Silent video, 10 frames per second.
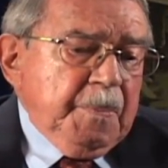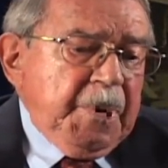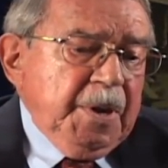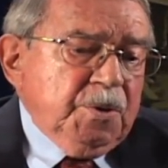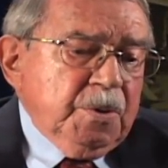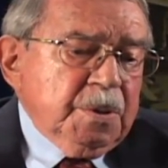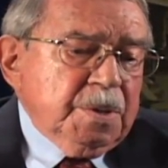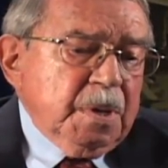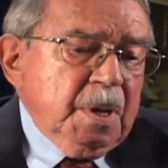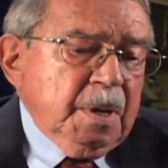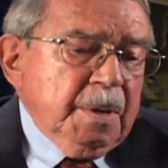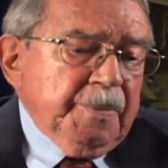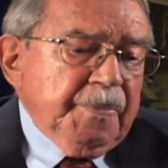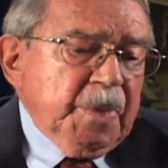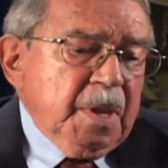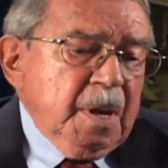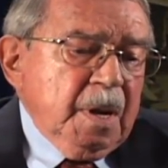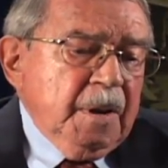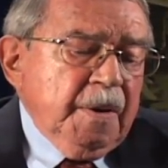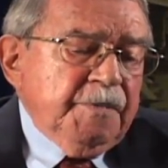pictures um,
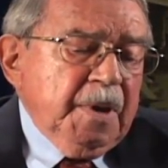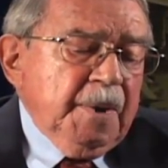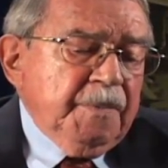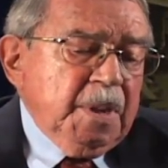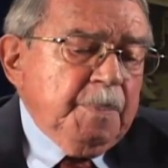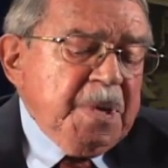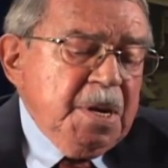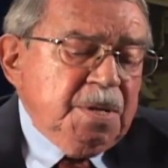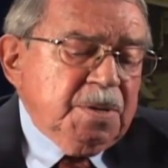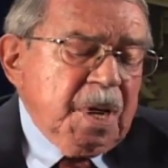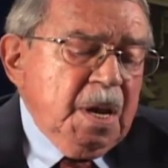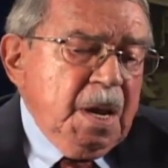of, of the beach